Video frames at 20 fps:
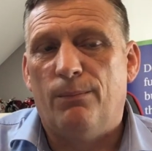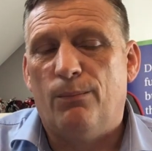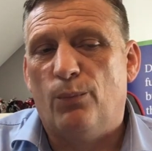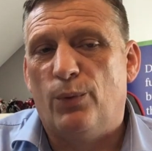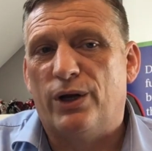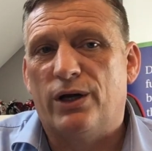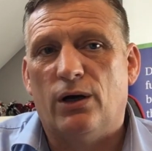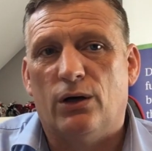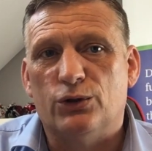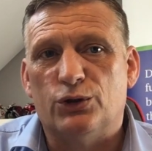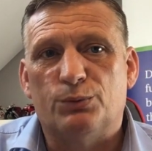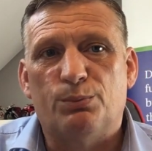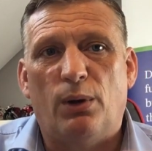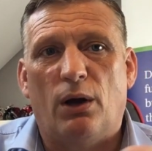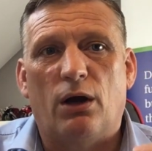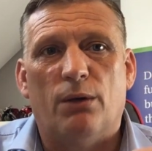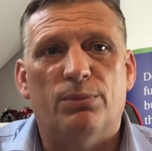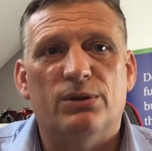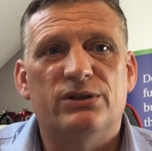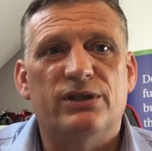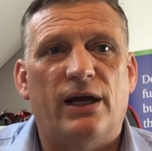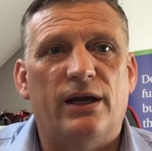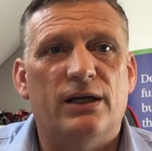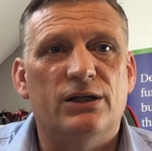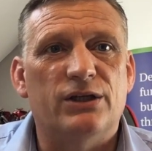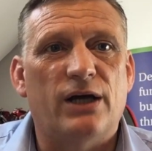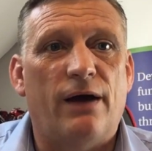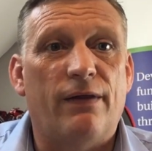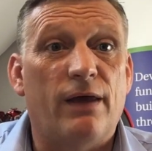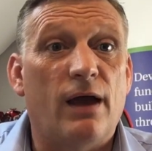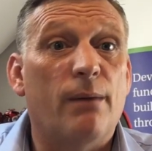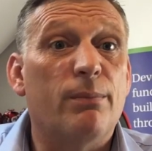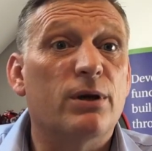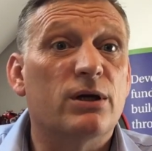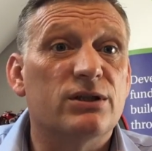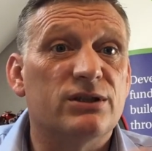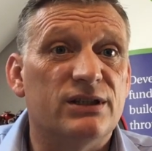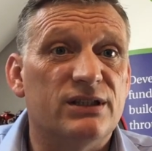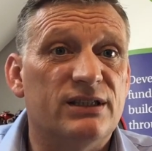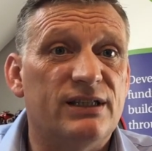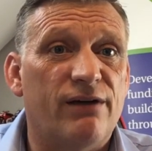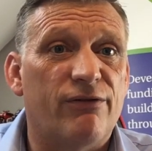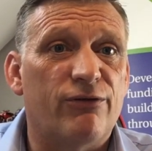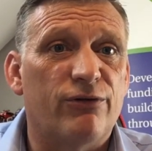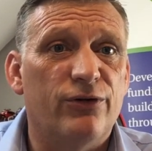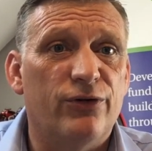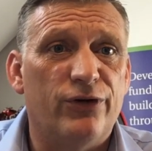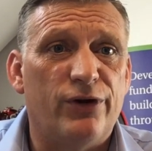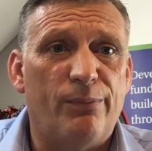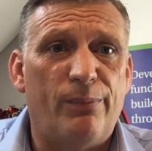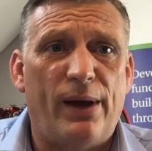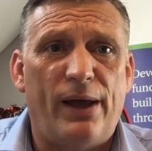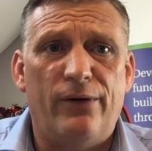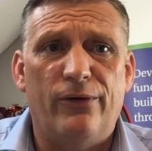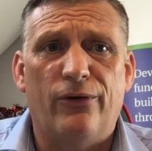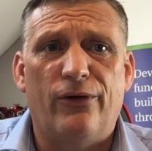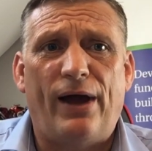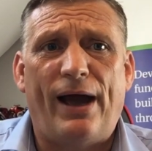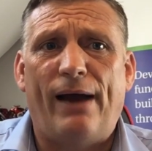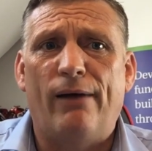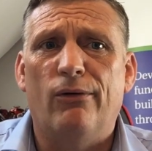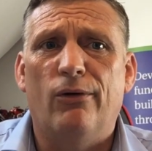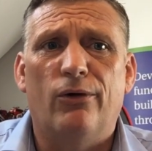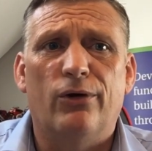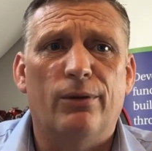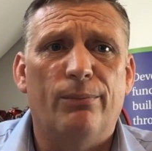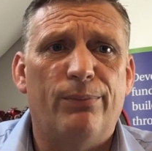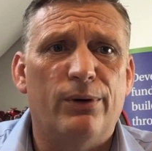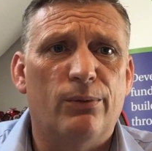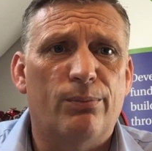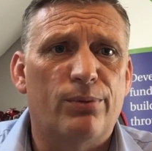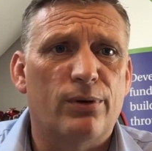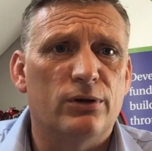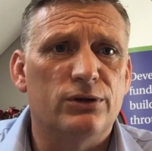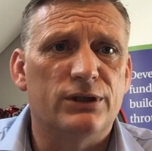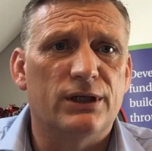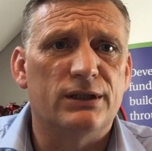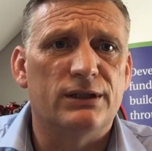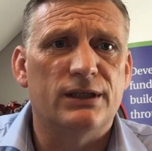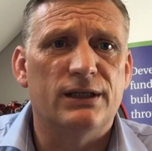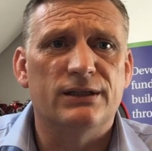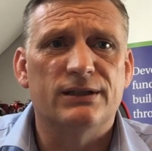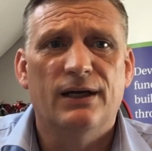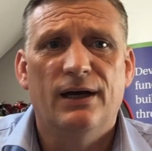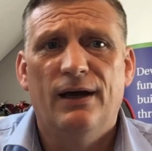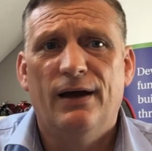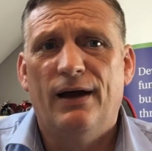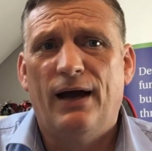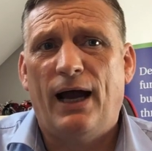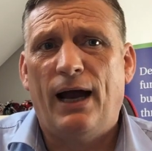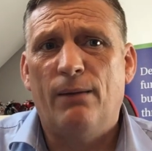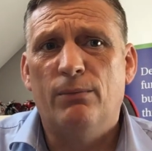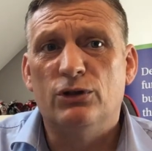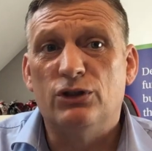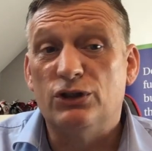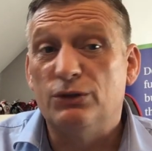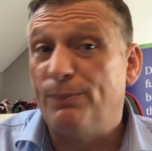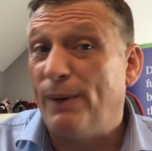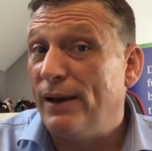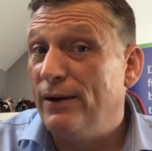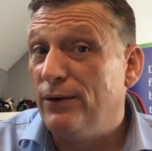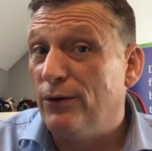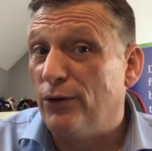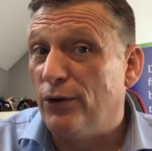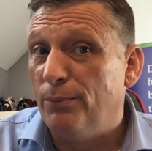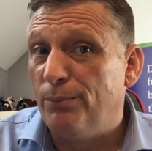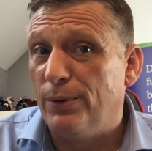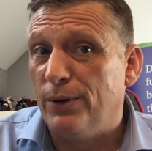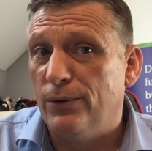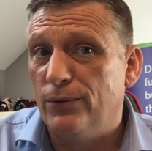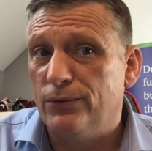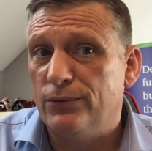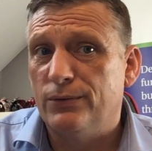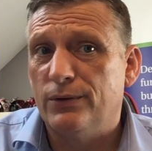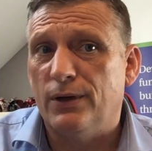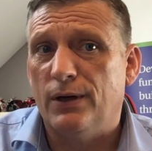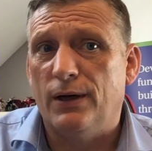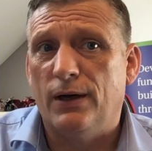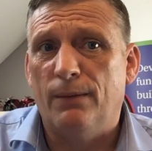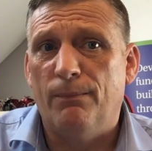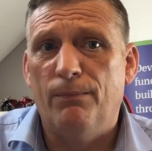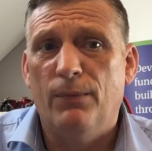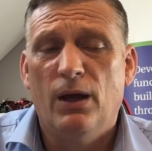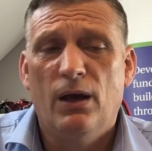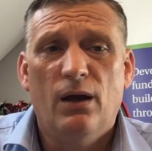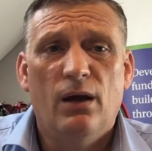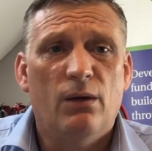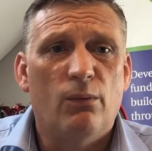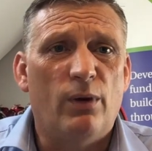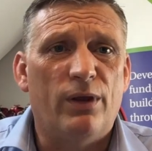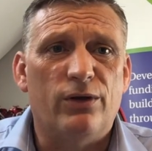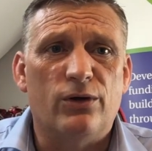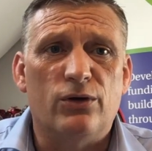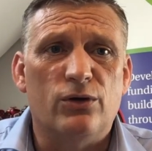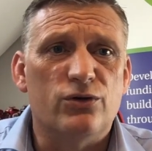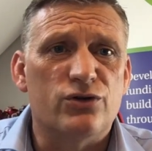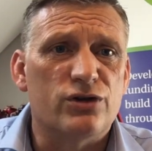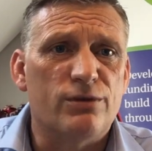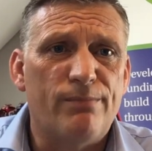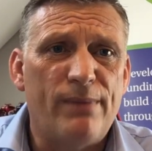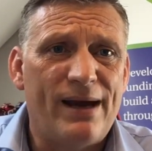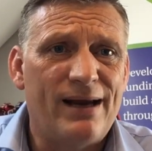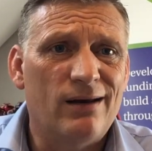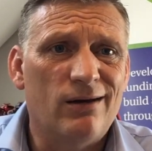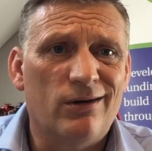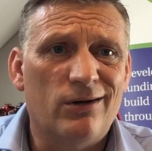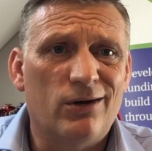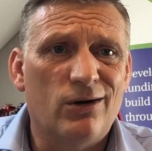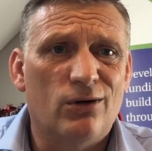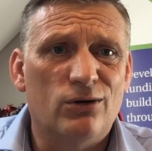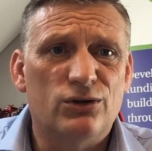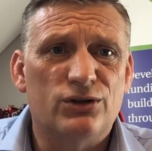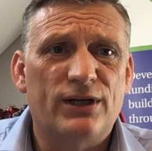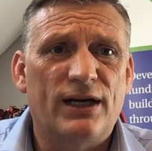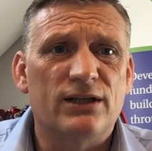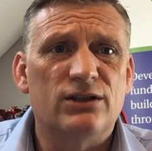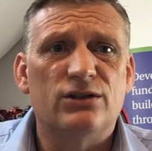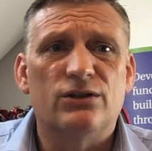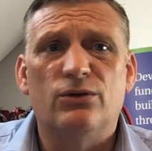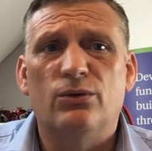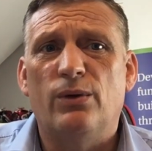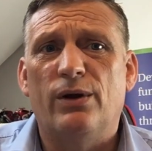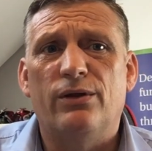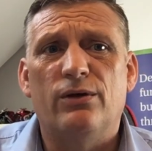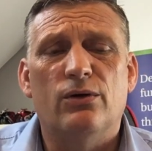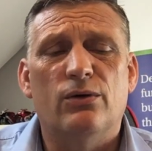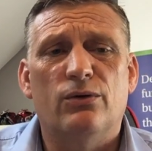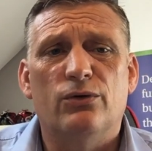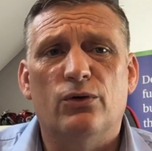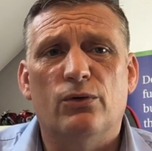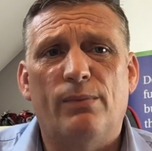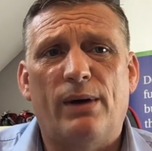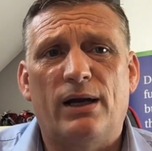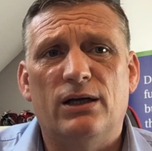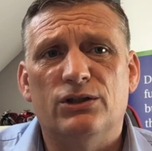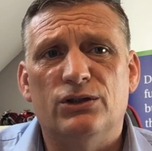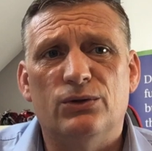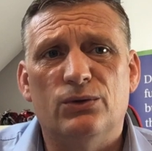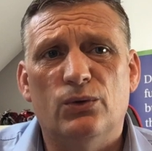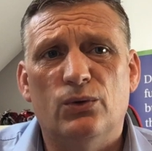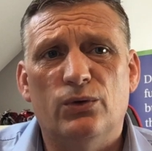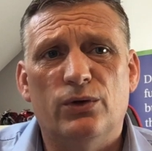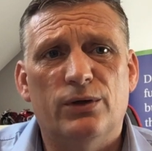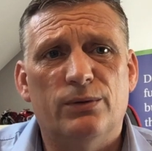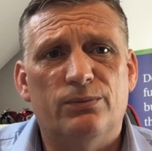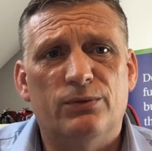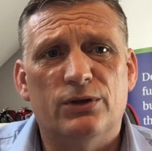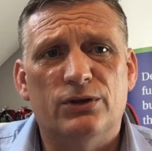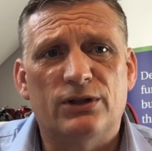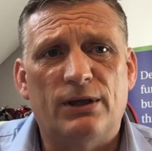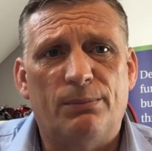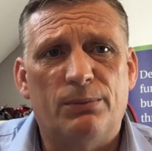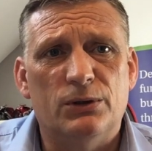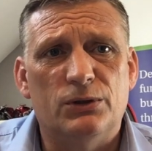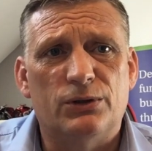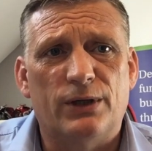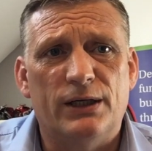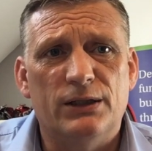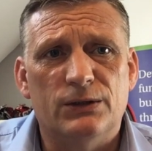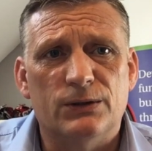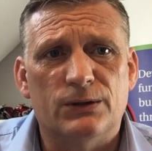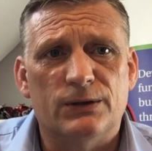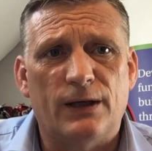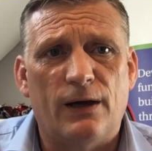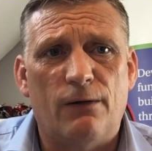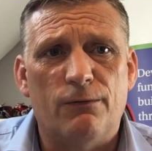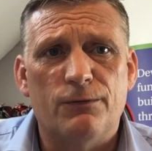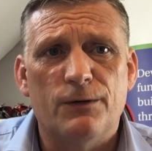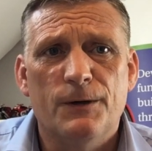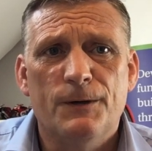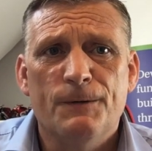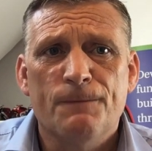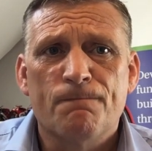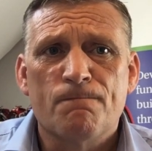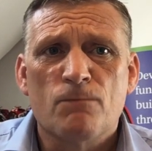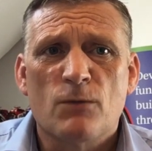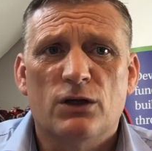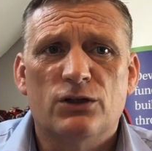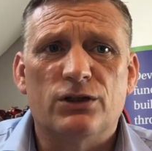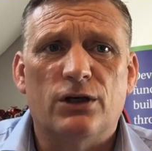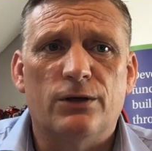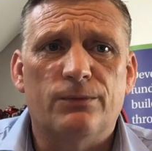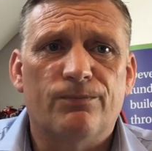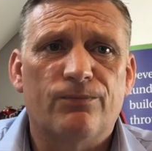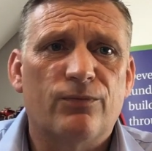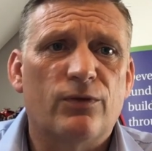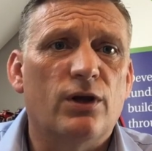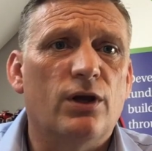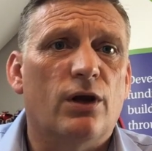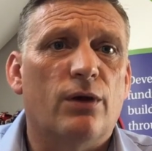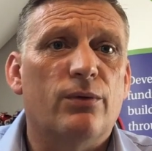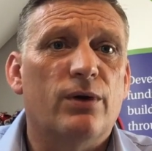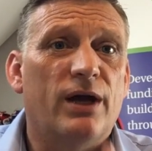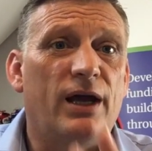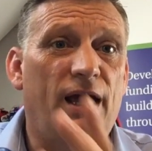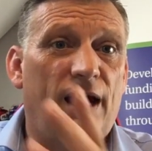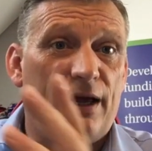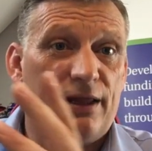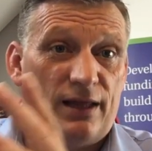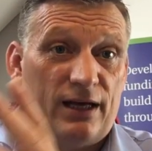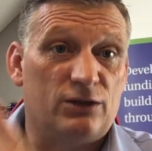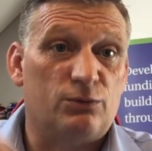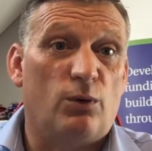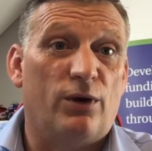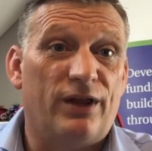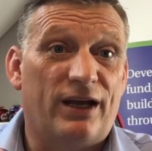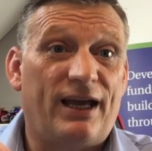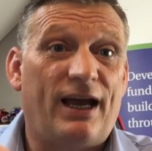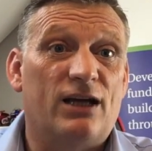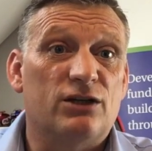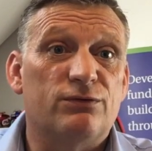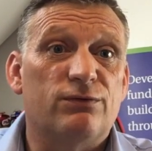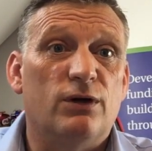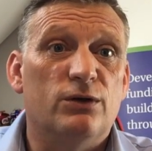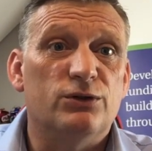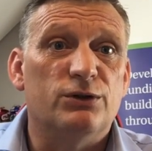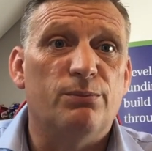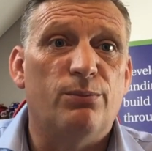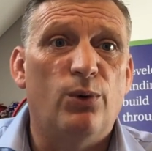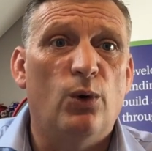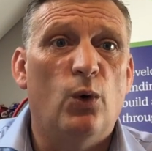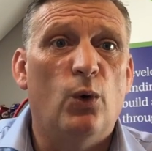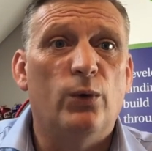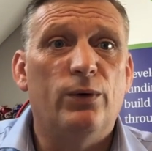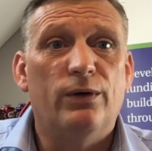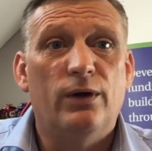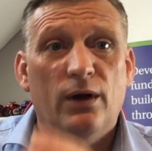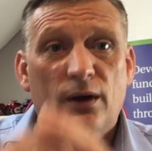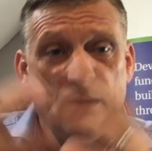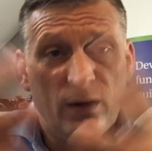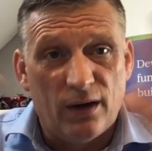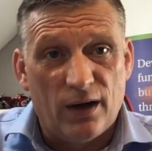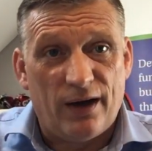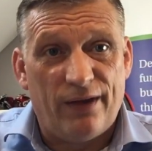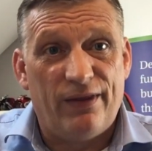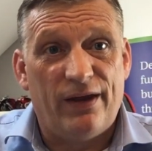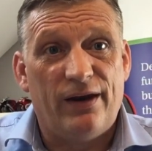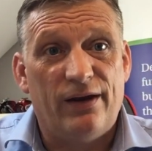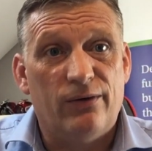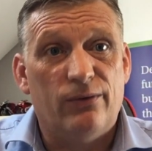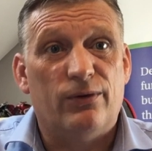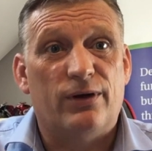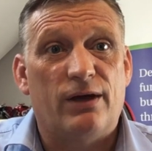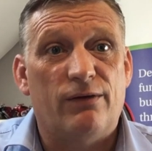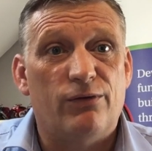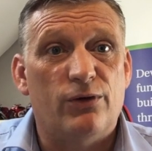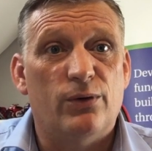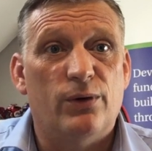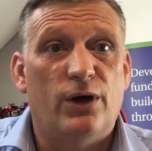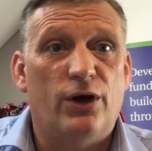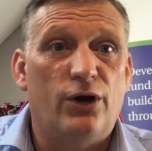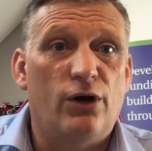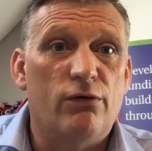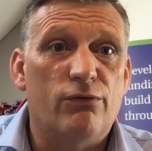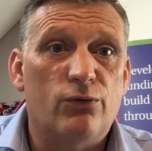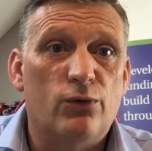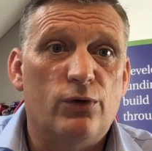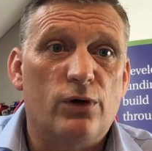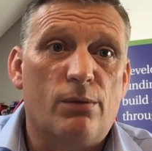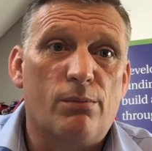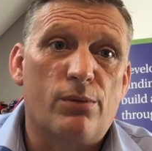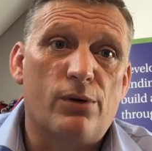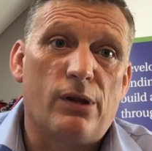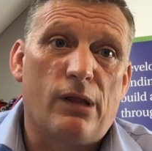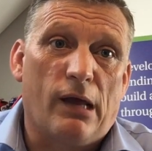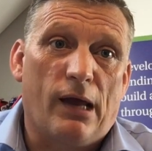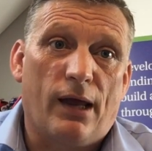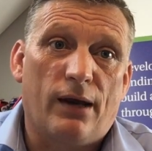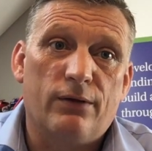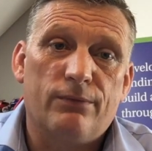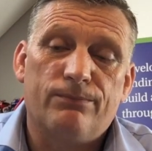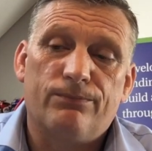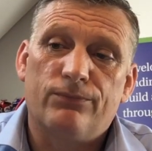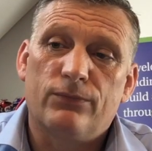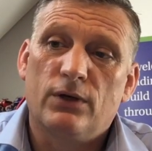We can't just pluck a percentage out of the air, because it's different depending on how long the build project is, how much you're spending on the build, whether you're using a mainline contractor or whether you're managing all the separate trades yourself. So, you know, that's why the cash flow is important, and then it will give you an overall number at the end.